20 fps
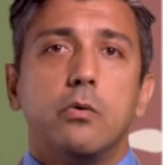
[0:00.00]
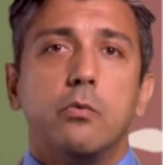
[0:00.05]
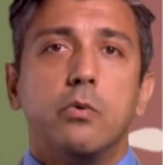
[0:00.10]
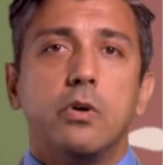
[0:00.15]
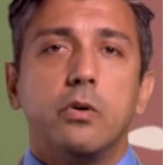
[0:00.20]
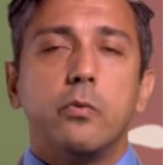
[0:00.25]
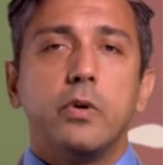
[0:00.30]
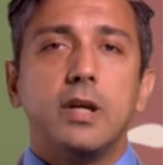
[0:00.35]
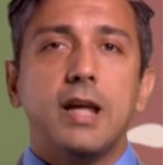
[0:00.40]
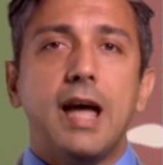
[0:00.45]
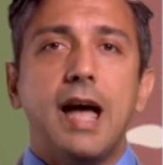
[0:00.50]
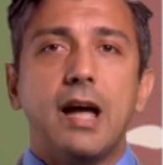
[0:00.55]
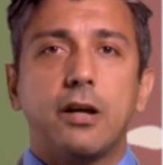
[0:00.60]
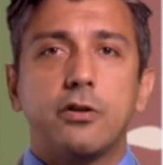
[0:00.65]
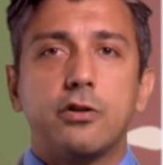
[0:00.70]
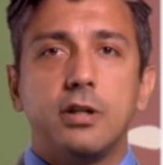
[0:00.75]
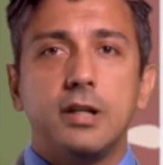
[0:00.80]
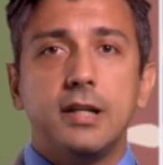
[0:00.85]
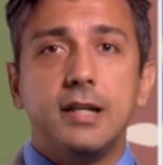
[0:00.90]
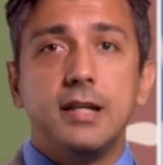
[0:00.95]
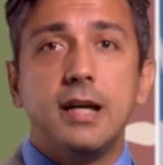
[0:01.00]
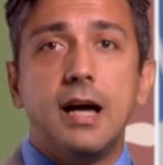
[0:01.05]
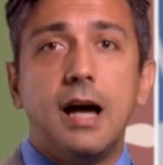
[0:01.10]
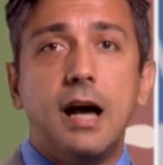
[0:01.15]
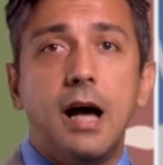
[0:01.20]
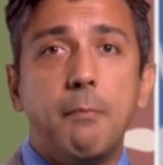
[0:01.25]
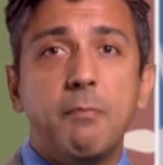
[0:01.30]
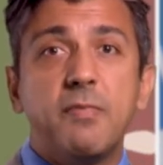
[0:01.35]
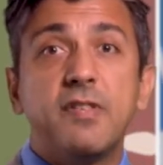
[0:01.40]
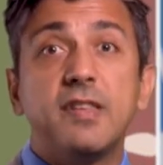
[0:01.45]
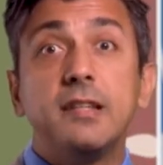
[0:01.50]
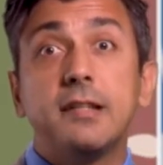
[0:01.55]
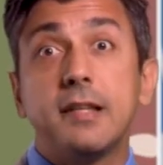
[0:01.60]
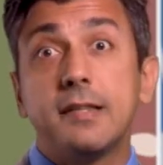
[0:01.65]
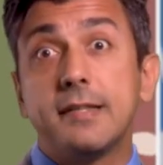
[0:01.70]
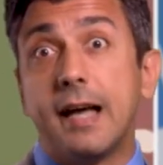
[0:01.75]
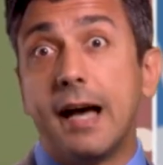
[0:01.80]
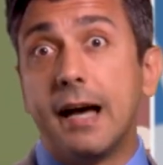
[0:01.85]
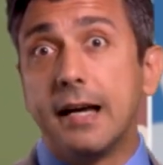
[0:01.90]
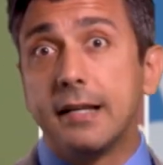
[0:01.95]
where we actually um,
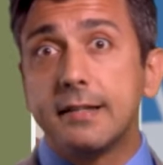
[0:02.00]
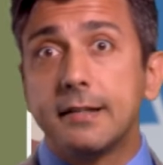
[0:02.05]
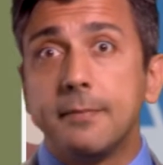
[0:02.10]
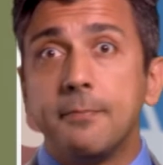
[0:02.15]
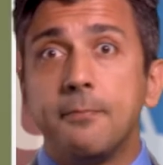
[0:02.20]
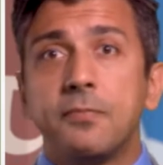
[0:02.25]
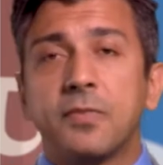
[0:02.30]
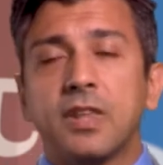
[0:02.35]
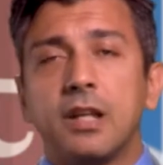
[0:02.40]
synthesized